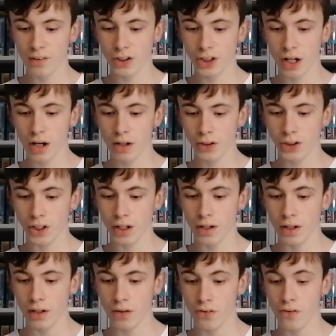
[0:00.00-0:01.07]
charger
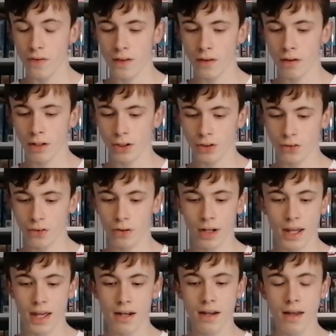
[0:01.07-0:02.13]
because they'd only just got it
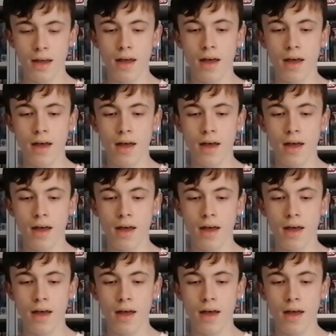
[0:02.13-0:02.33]
in.